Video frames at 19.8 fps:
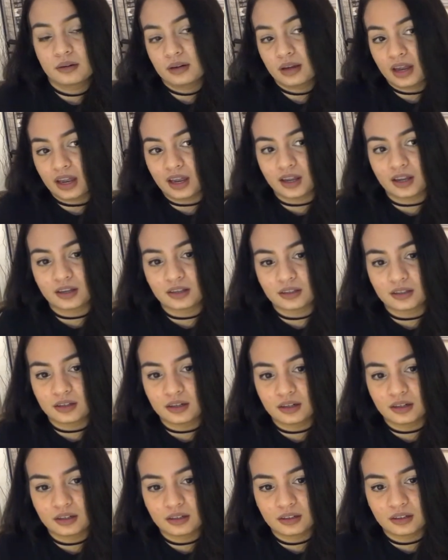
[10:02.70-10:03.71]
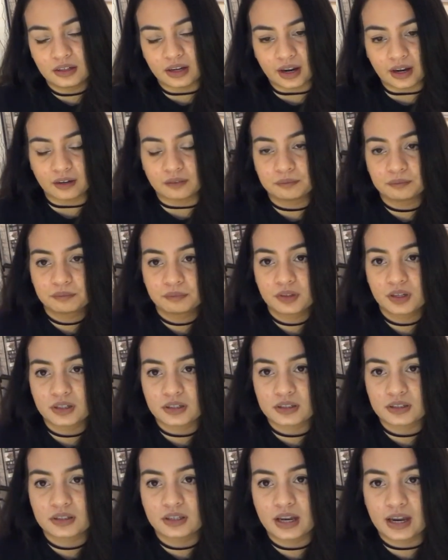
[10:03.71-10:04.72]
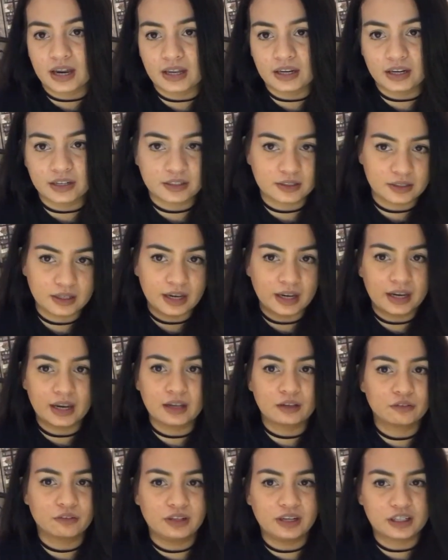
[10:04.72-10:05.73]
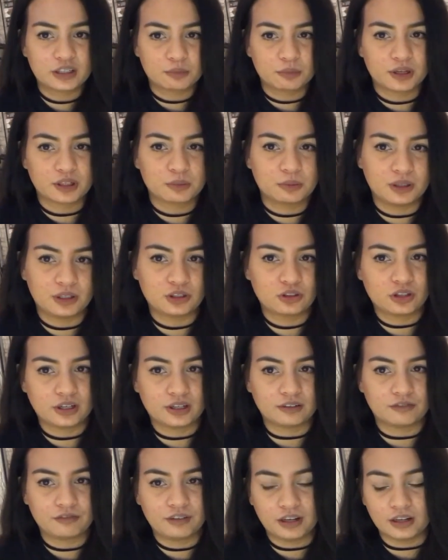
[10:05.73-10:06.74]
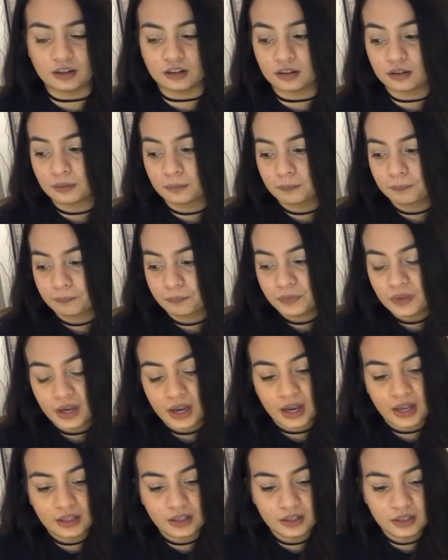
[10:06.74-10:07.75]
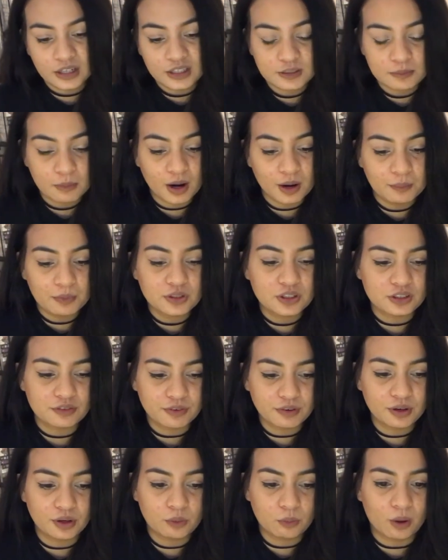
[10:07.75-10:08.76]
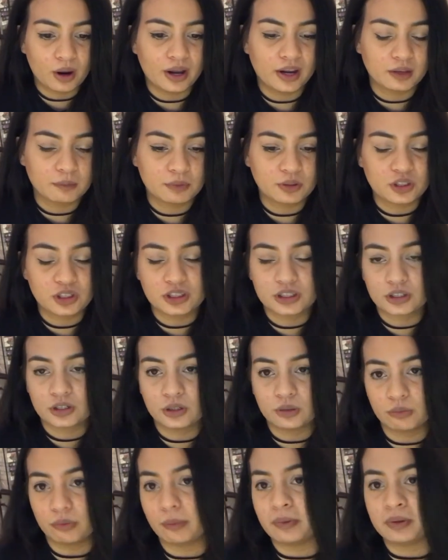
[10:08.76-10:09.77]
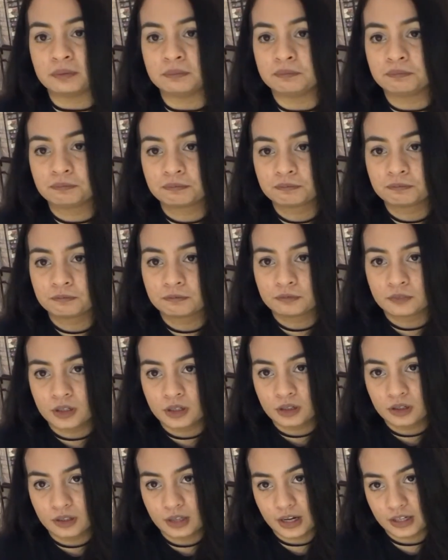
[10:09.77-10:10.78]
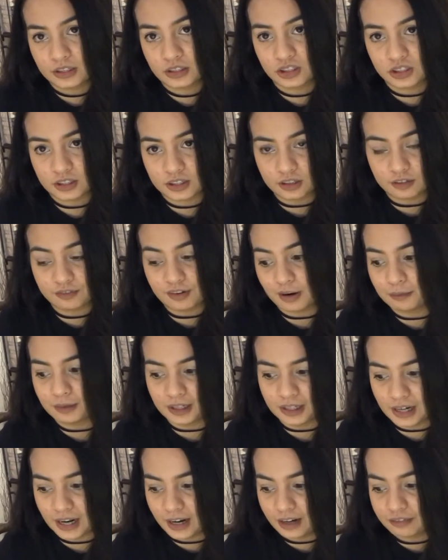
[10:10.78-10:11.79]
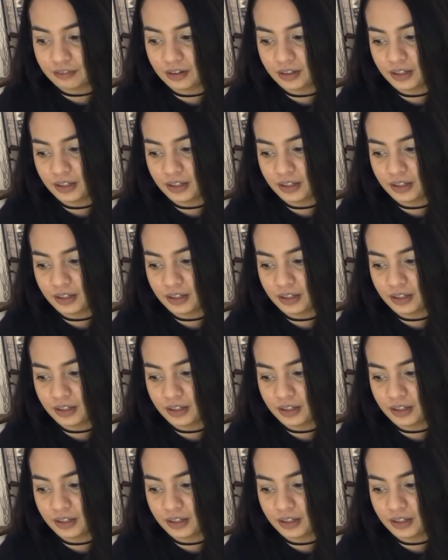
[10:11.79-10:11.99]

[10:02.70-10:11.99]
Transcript: And yeah, because he can't really express what he's trying to feel. And then his mom is just very quiet, but she's a good woman. That's just their family life.